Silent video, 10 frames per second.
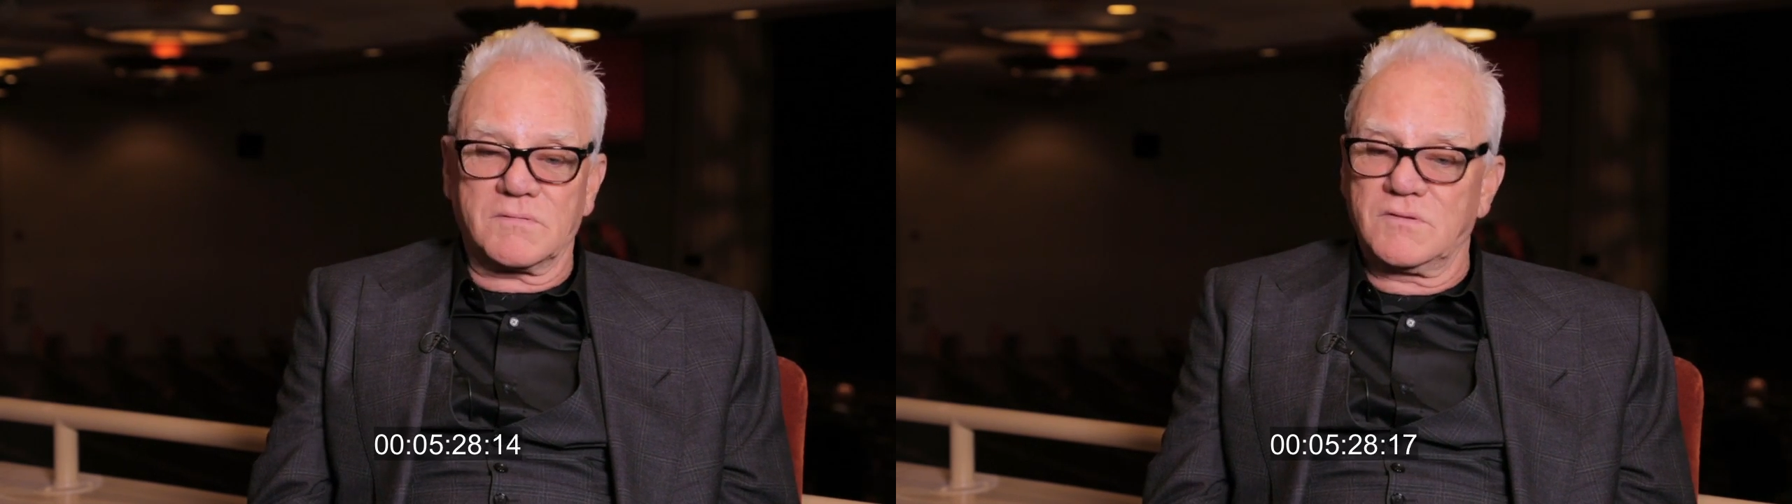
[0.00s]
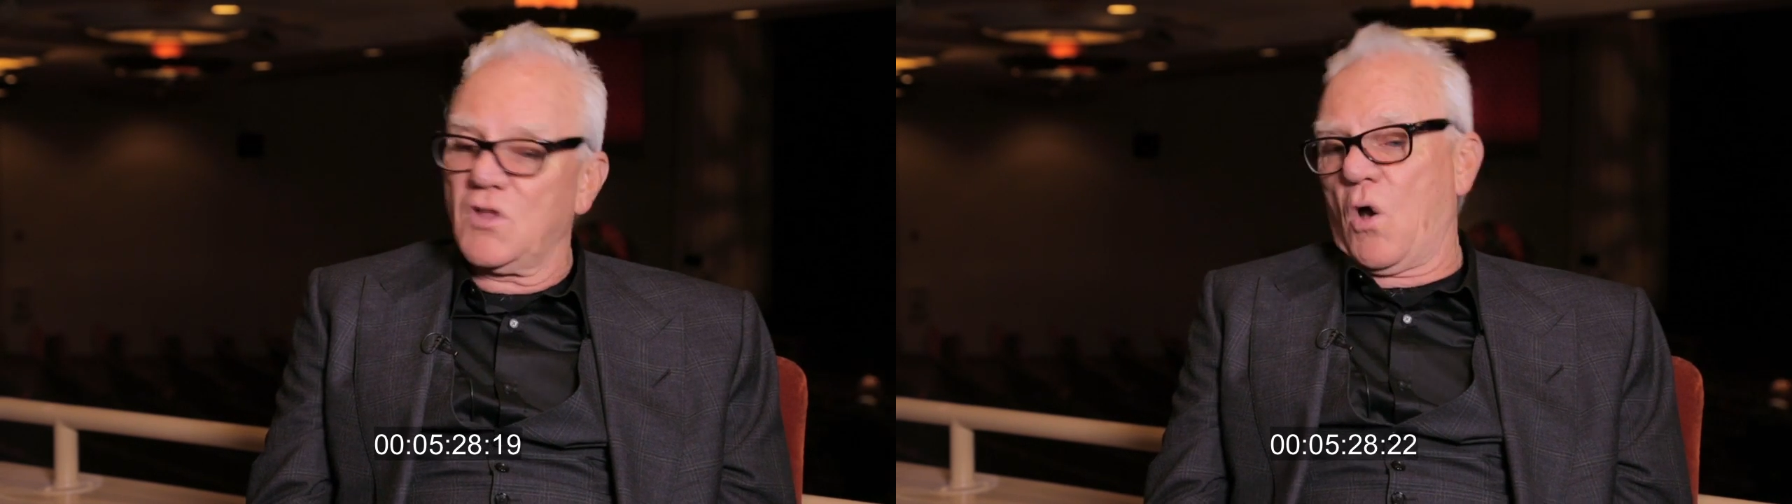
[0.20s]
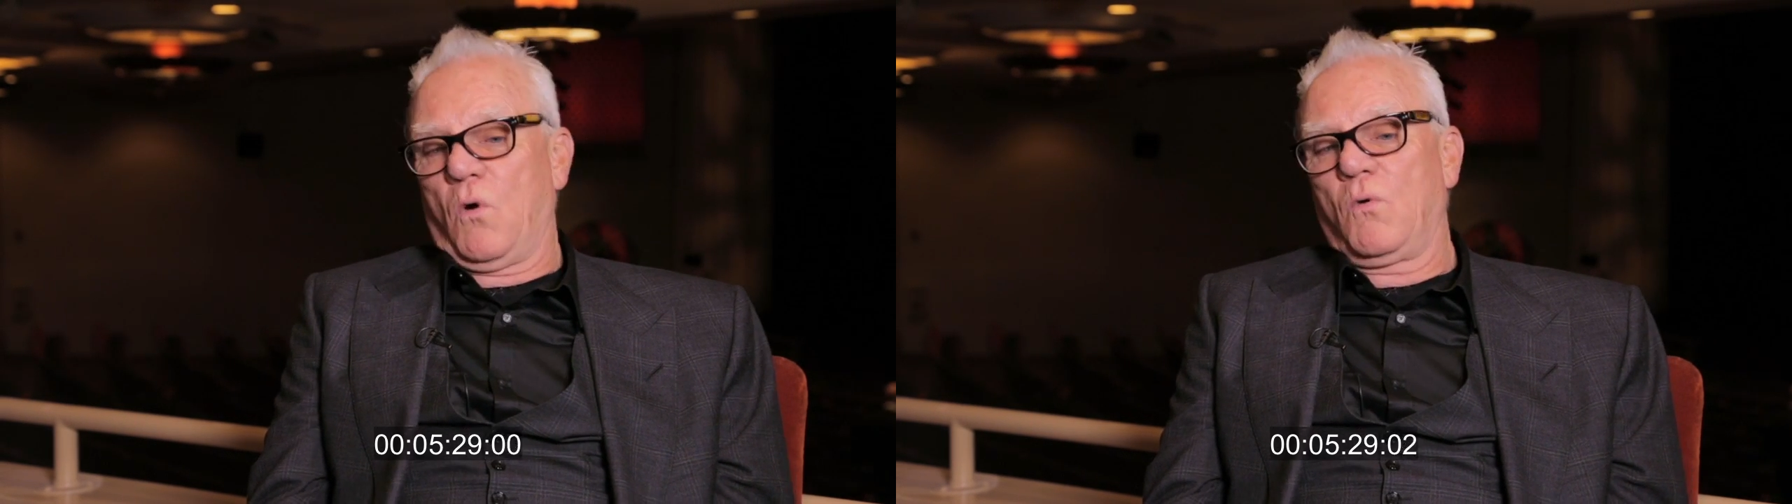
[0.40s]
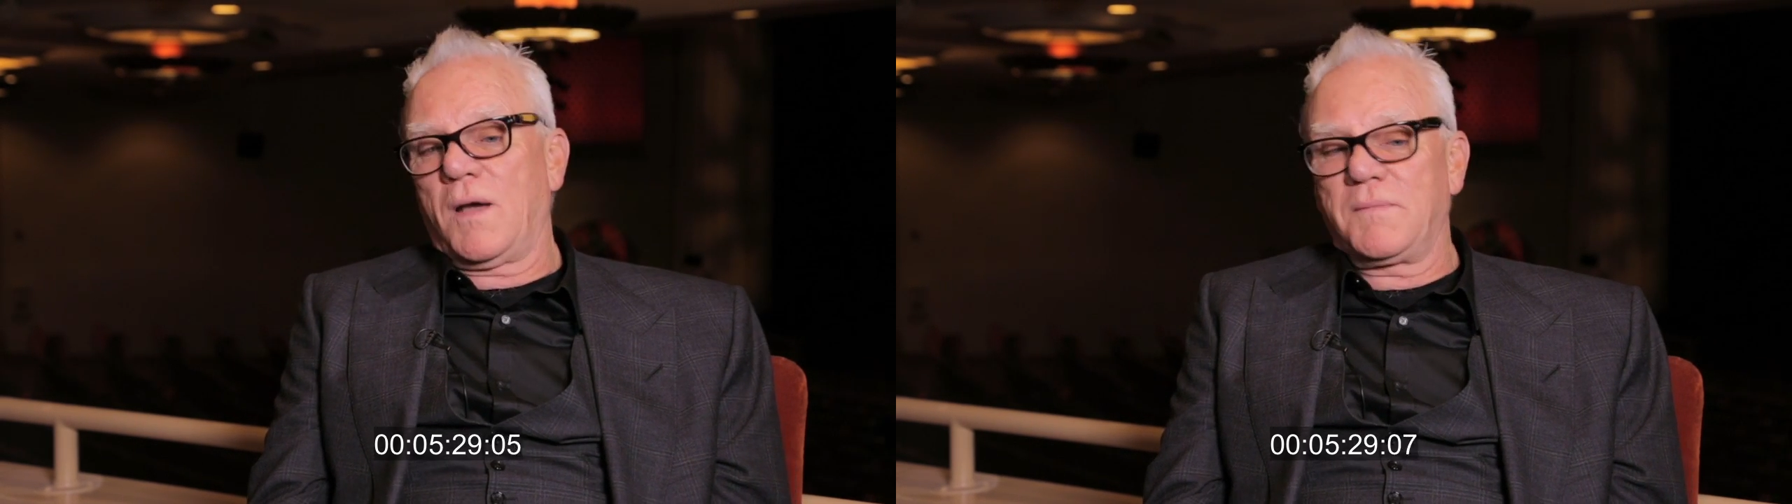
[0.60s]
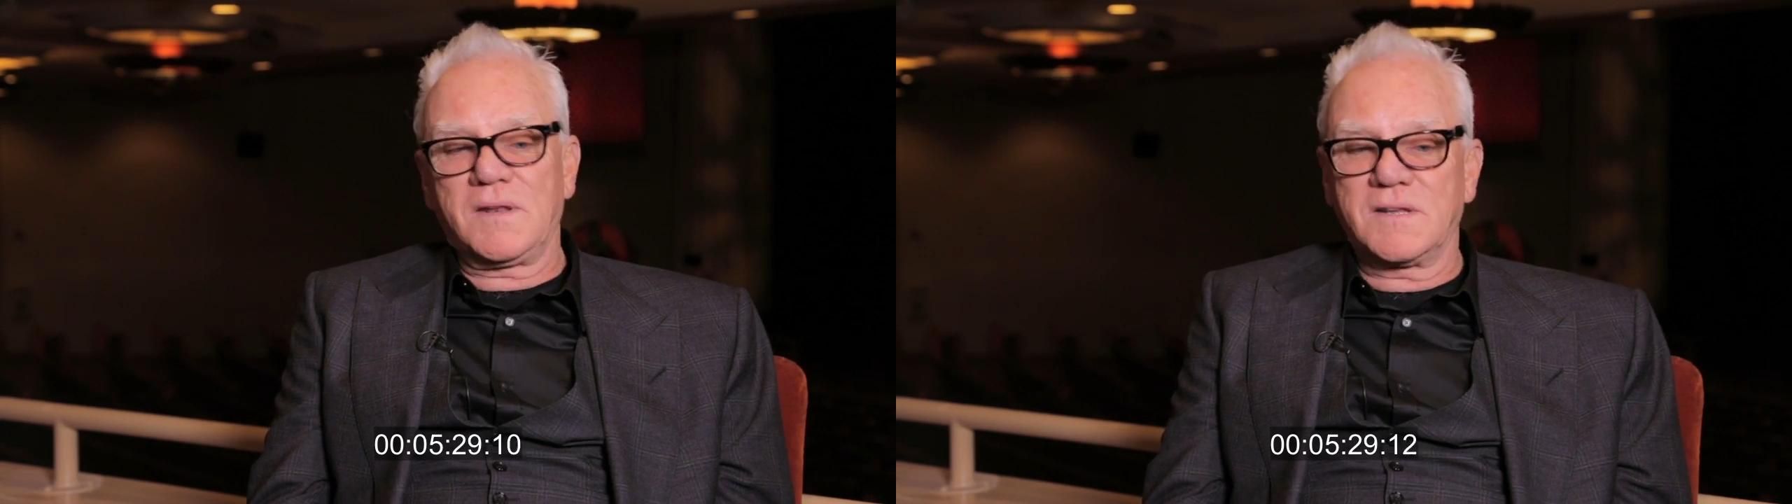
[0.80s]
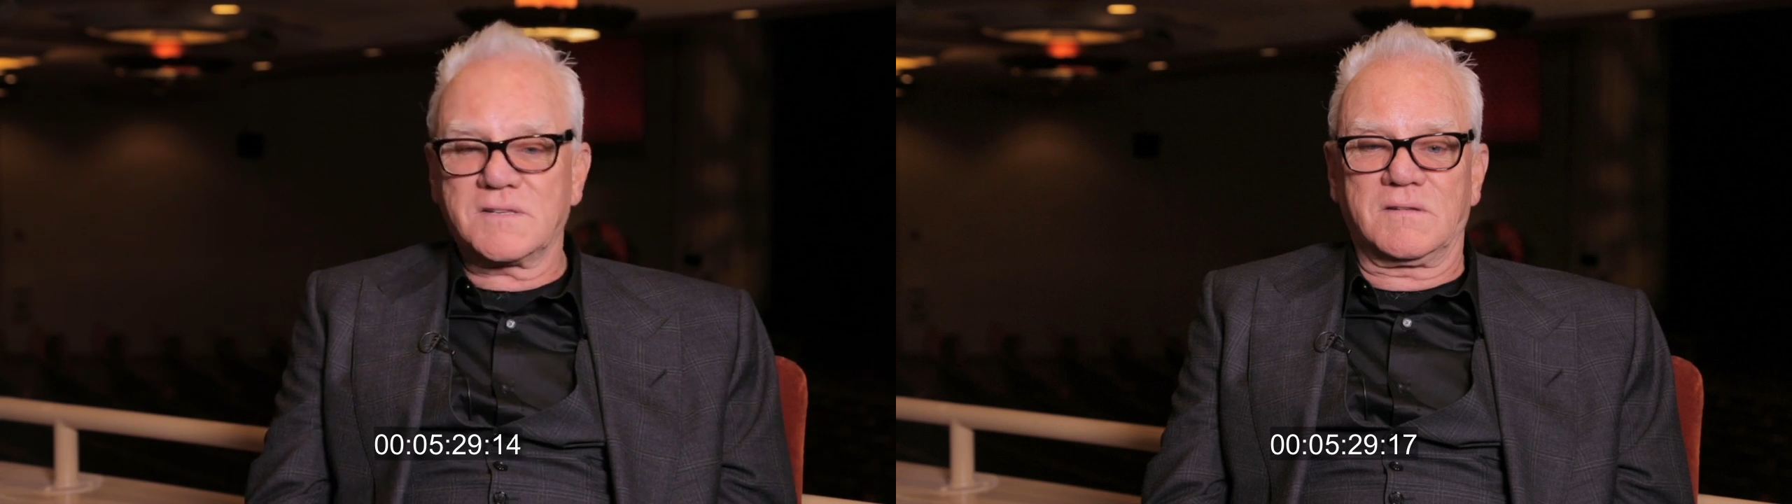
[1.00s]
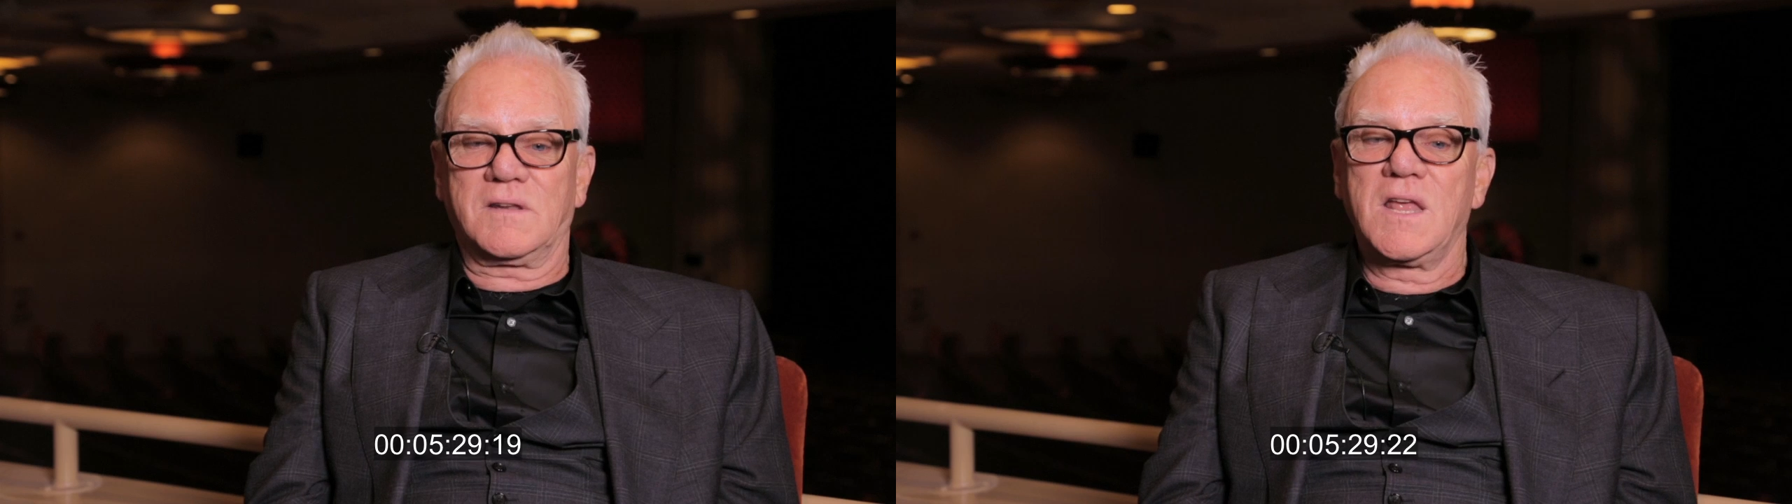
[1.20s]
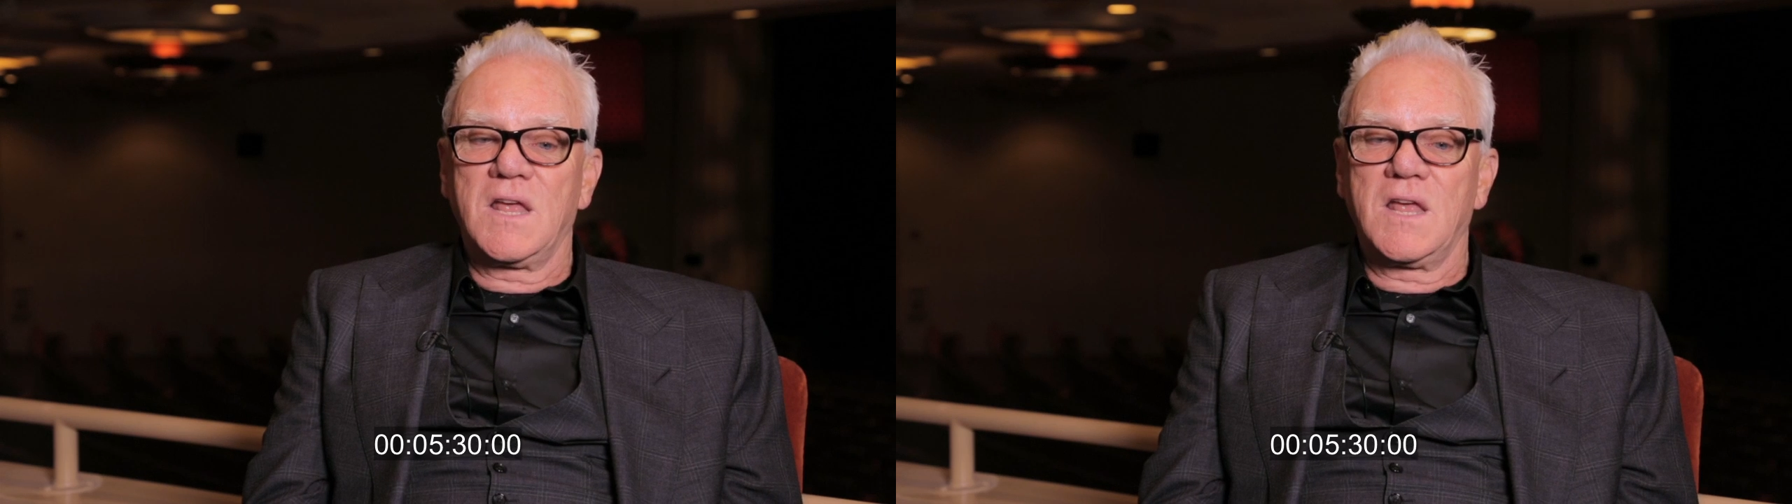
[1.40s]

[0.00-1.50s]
Because, no, I mean, listen,